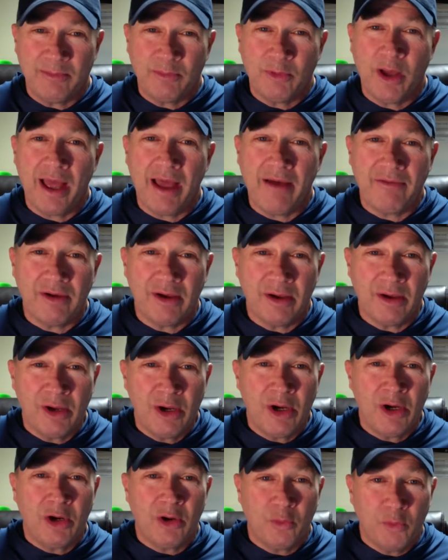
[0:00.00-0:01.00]
and we'll have a
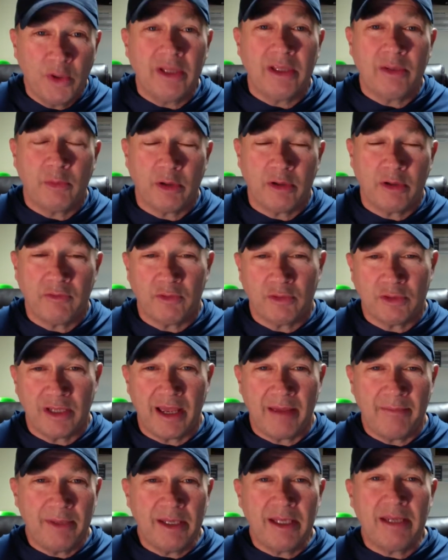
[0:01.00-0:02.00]
really wonderful
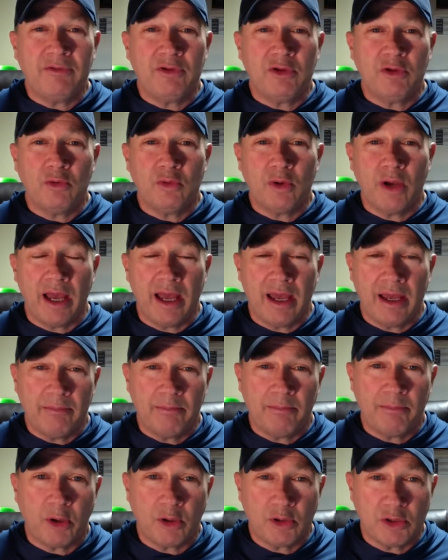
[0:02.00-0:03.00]
time many of you uh,
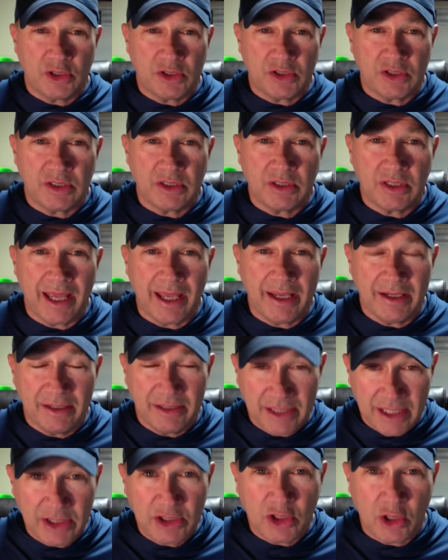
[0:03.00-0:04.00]
purchased uh,
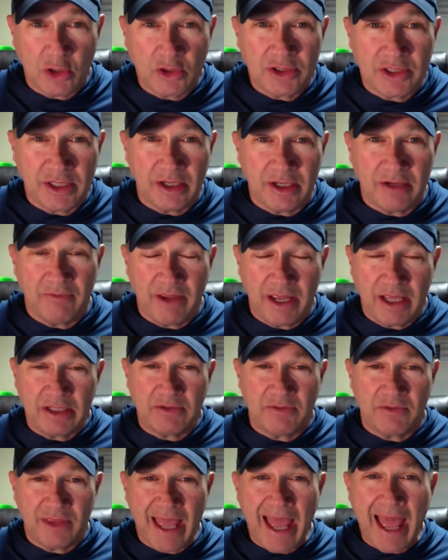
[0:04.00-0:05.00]
t-shirts in advance
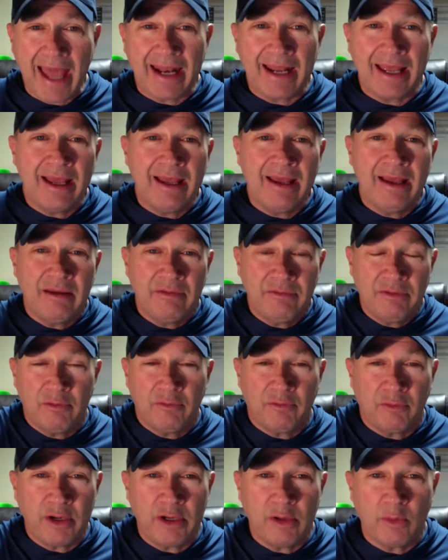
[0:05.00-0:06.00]
for that feel
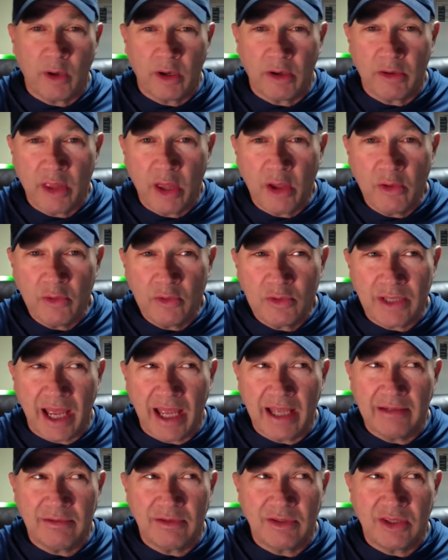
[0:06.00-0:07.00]
free to wear those
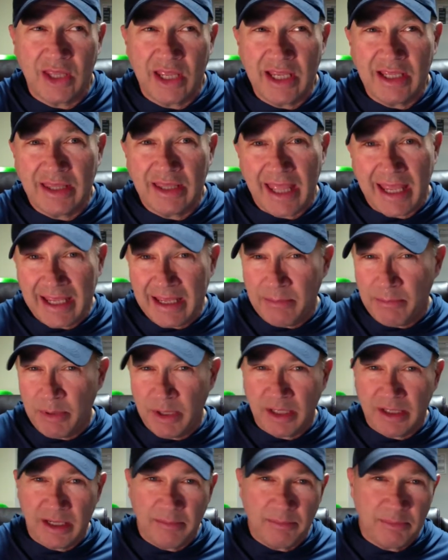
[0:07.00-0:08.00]
i think they get
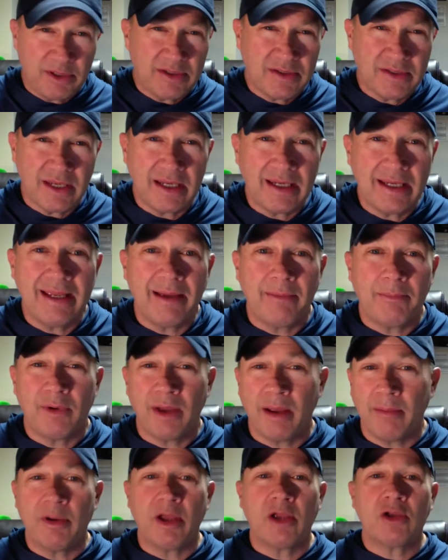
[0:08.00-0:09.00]
picked up this sunday
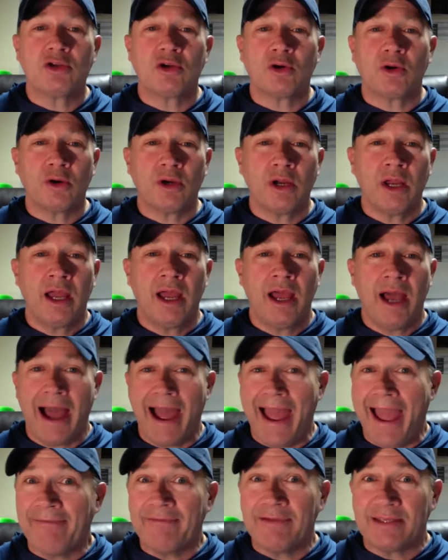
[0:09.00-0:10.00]
i'm, I'm not sure
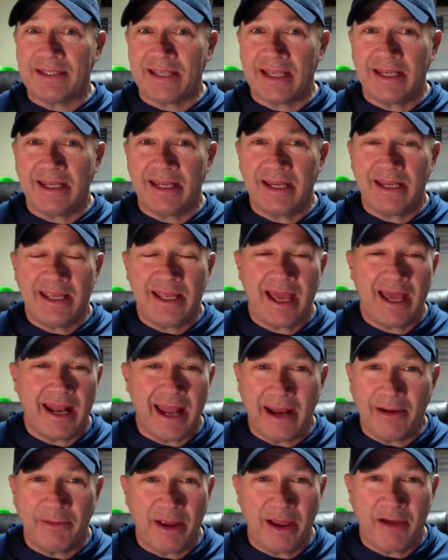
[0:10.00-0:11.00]
i haven't seen any
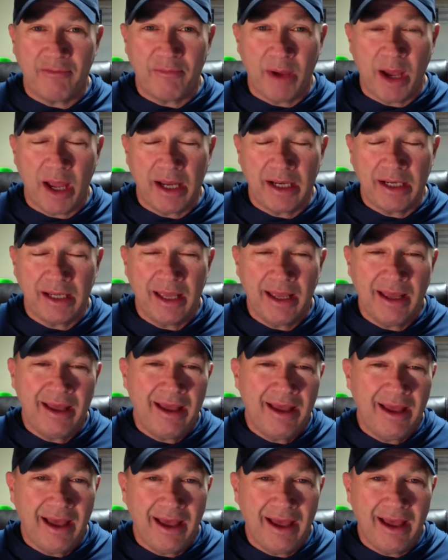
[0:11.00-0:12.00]
yet i don't have mine
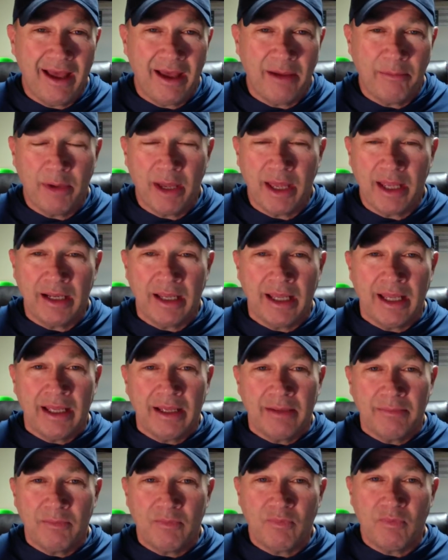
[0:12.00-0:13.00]
uh, but
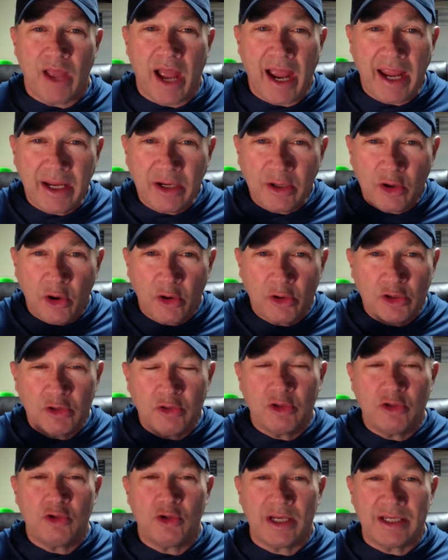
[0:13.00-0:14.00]
i encourage you
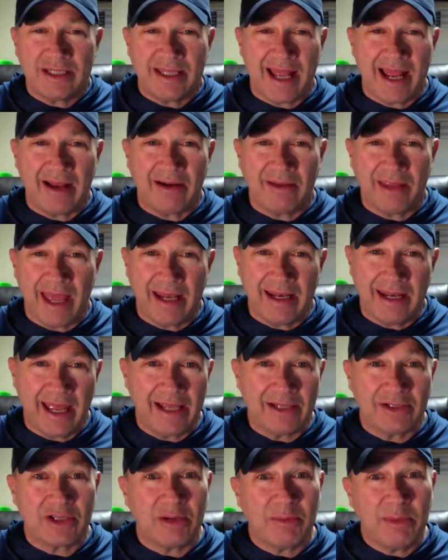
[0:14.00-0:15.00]
to dress down that day
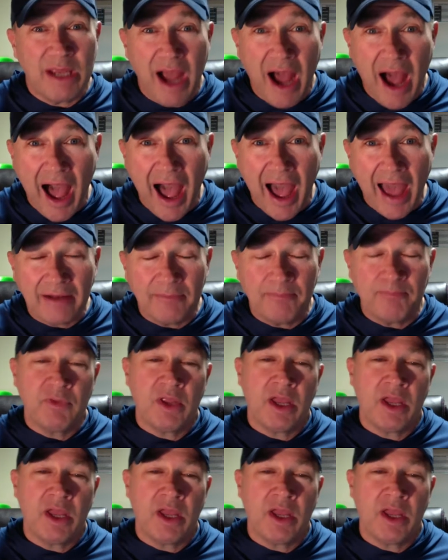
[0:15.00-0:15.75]
it's going to be hot